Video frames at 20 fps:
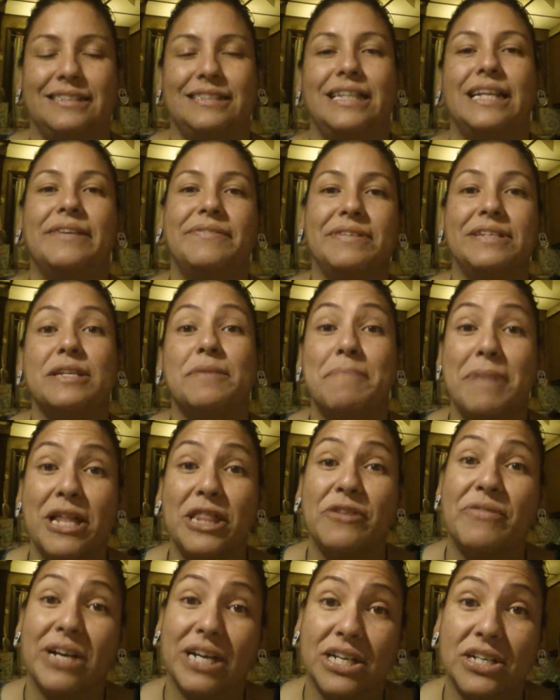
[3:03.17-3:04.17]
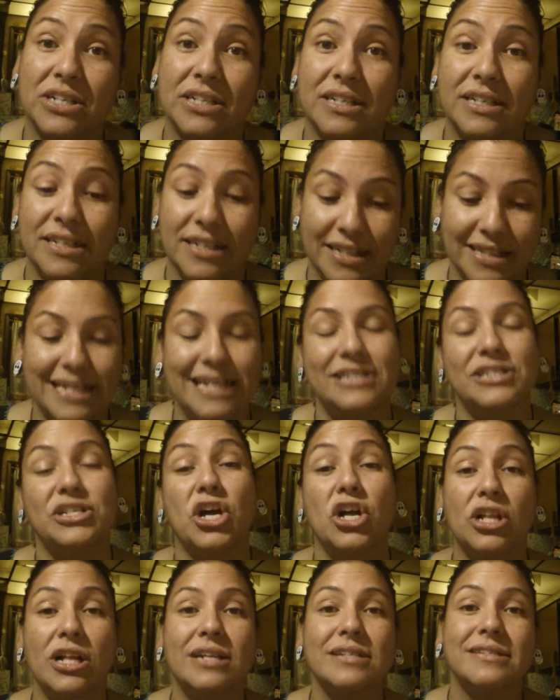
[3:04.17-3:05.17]
Love is a motherfucker. That's
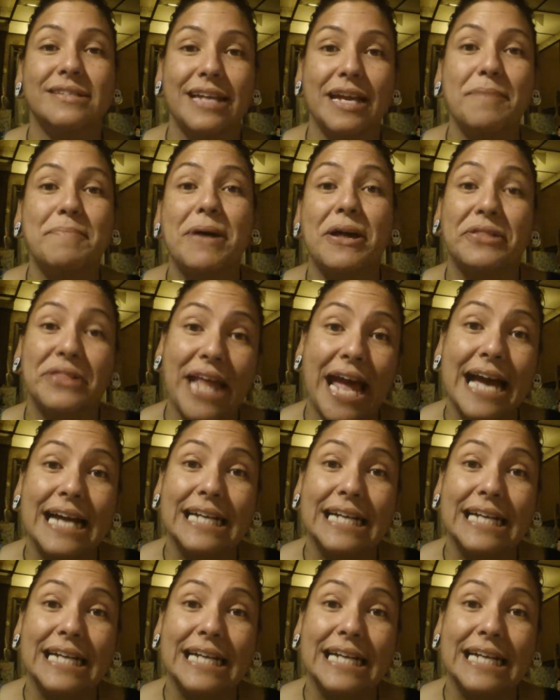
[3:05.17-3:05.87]
all I'll say about